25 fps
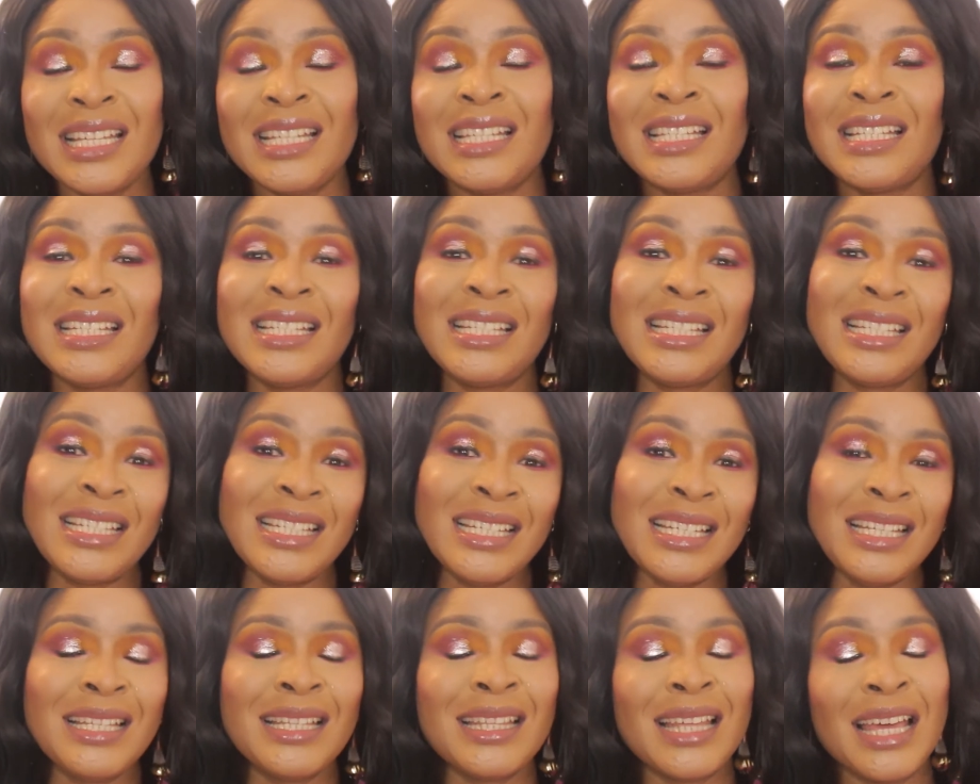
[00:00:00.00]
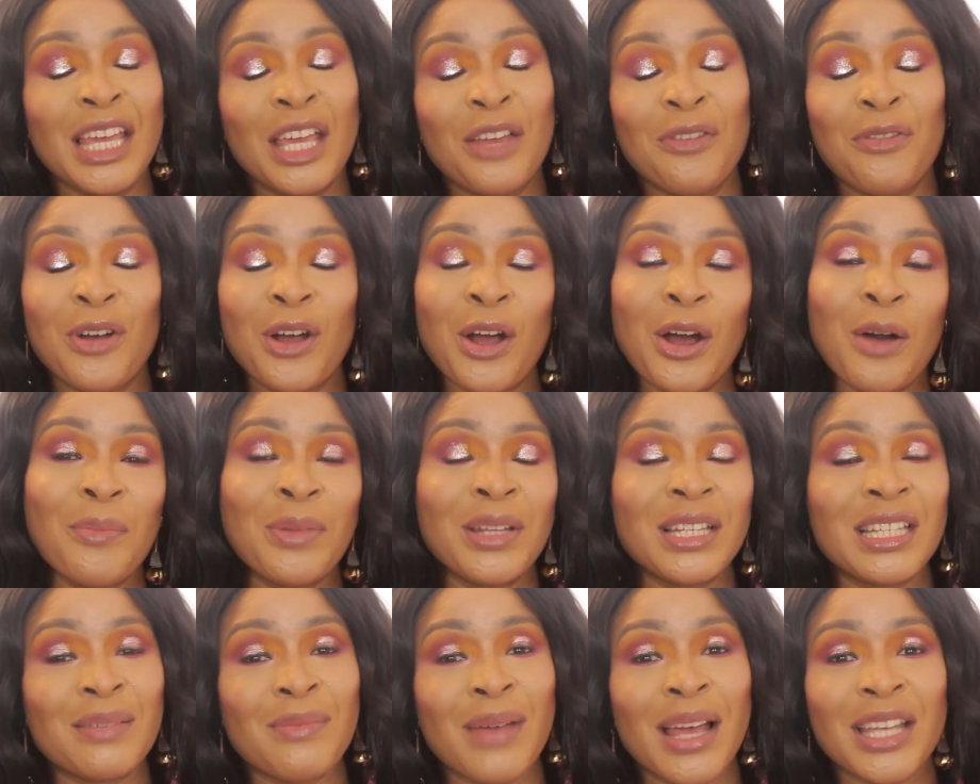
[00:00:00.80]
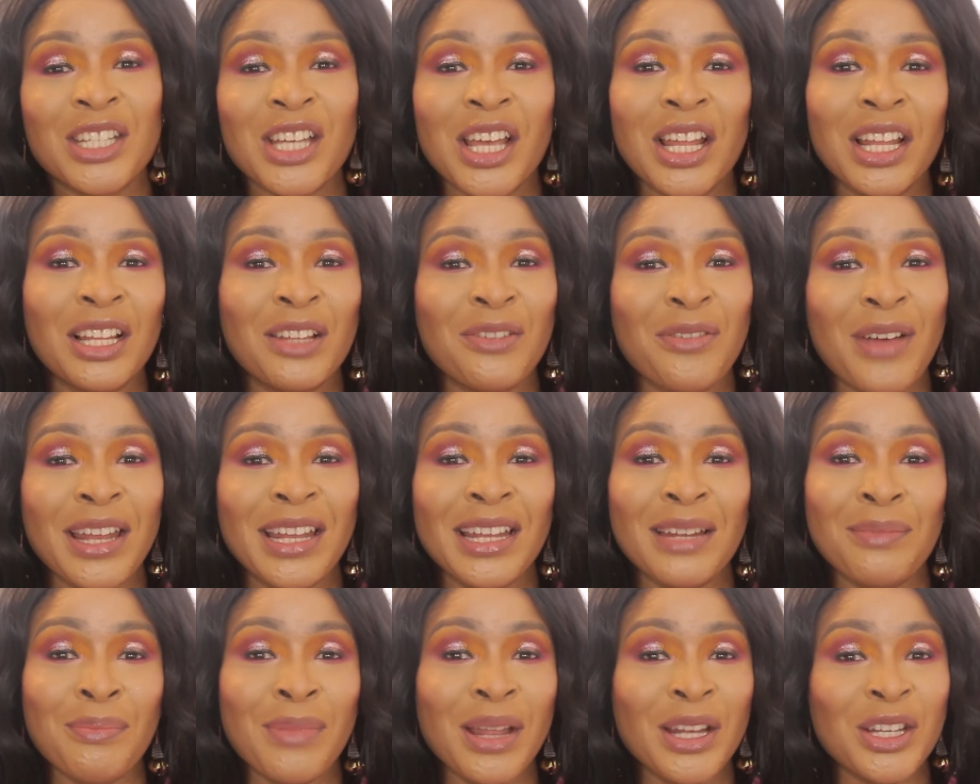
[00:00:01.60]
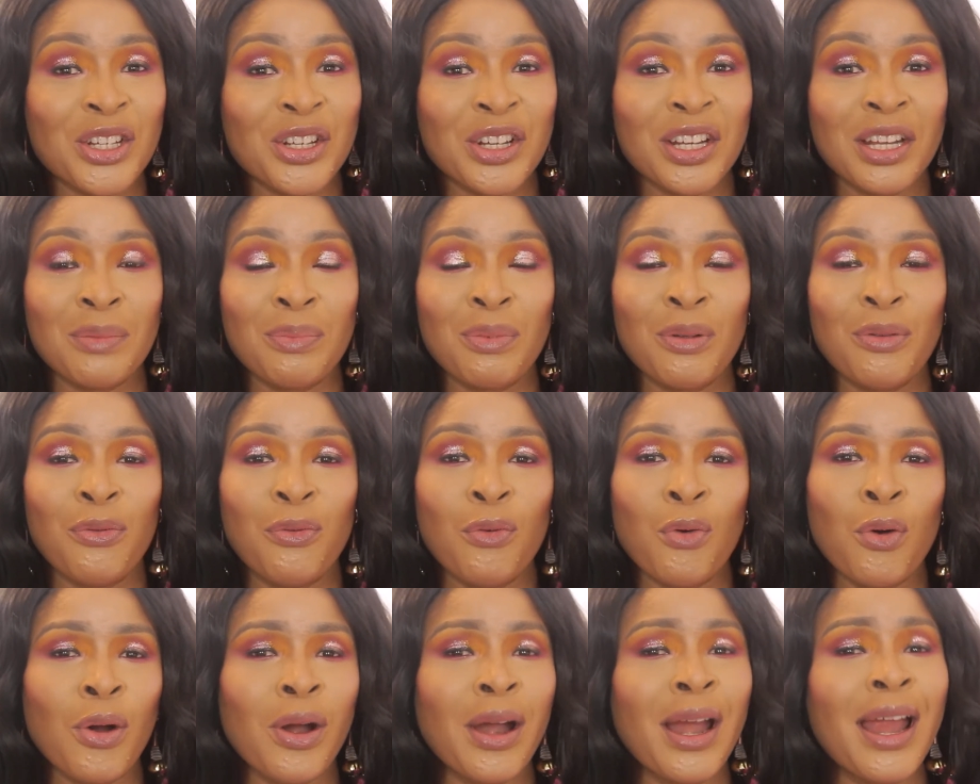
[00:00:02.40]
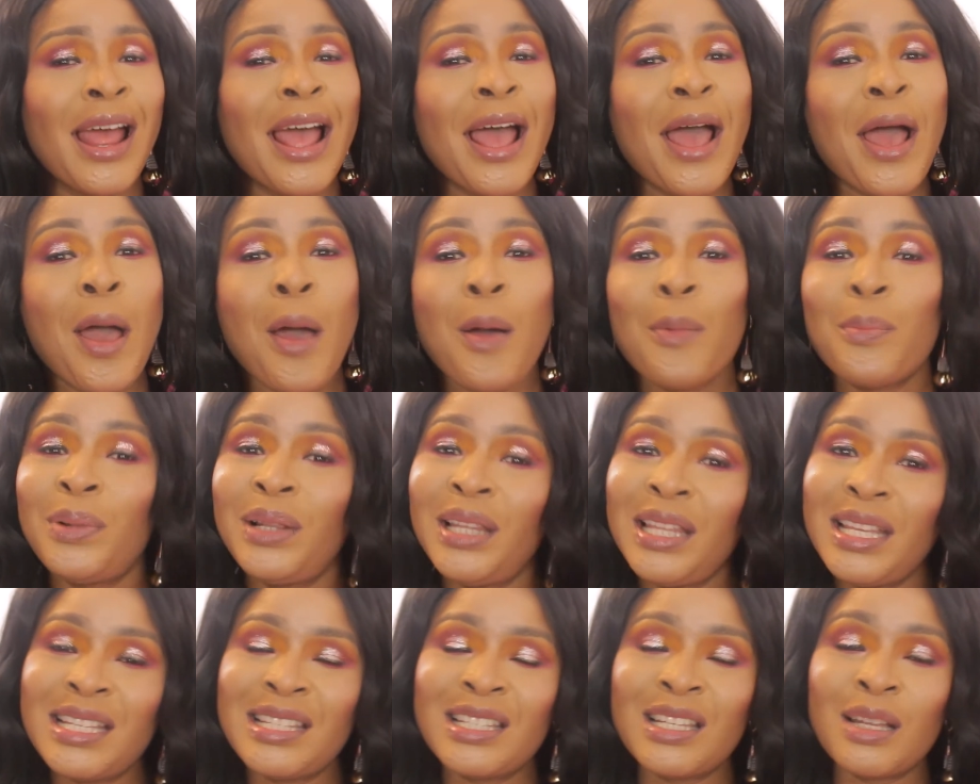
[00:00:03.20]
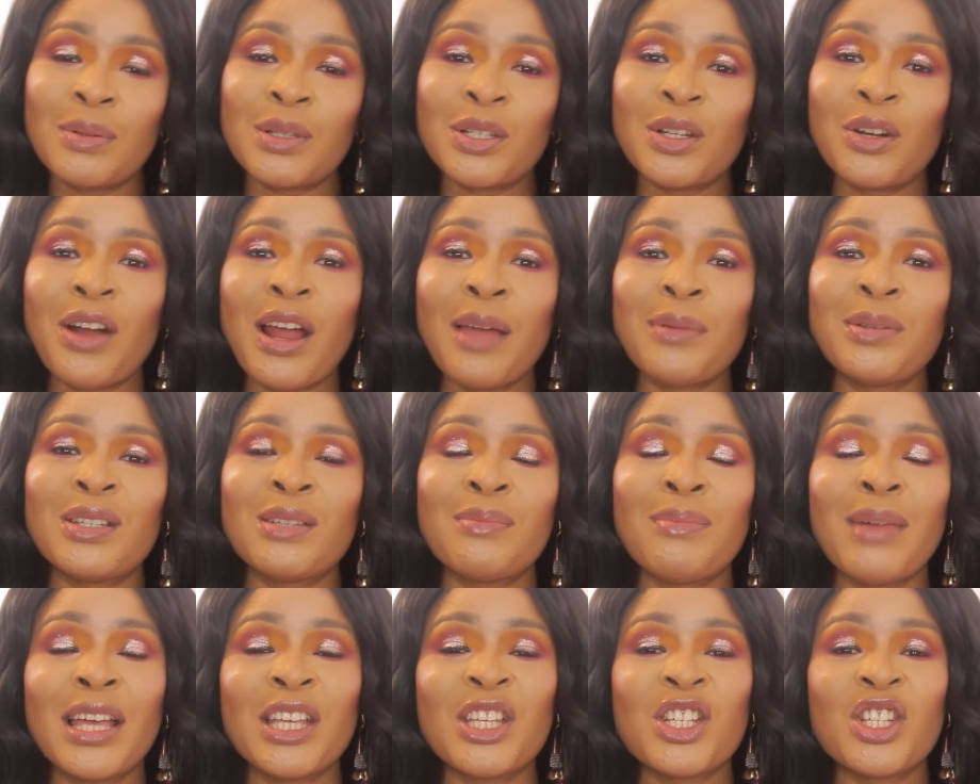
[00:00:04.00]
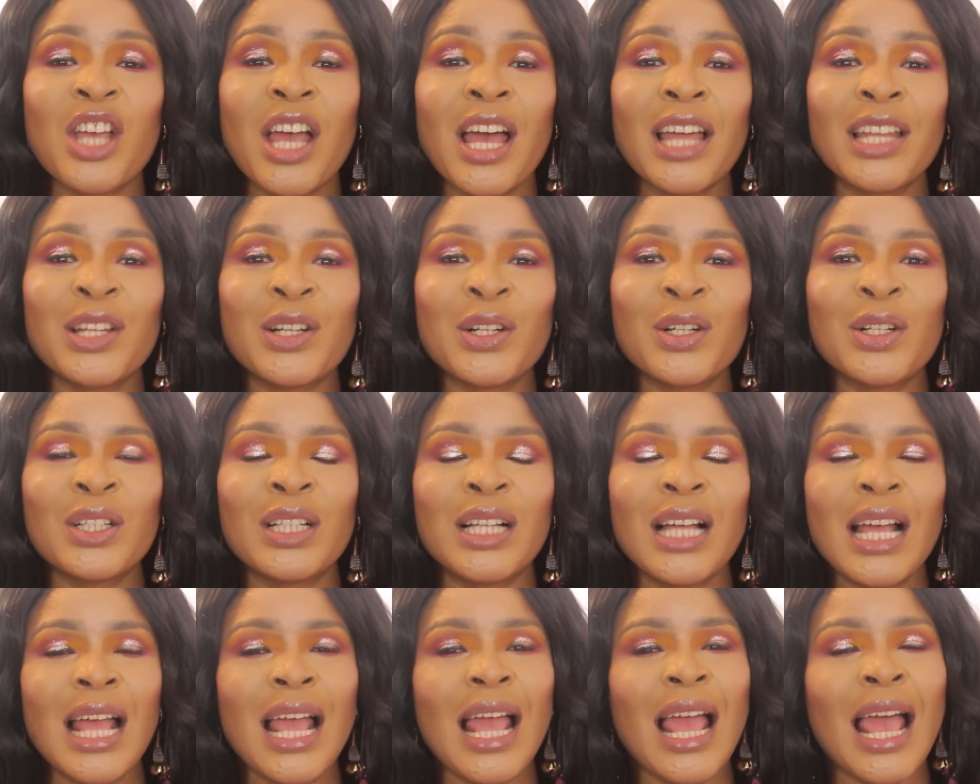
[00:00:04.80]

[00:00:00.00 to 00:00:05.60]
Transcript: ETC. Thank you for coming to my channel. If I didn't mention it before, please subscribe to my channel.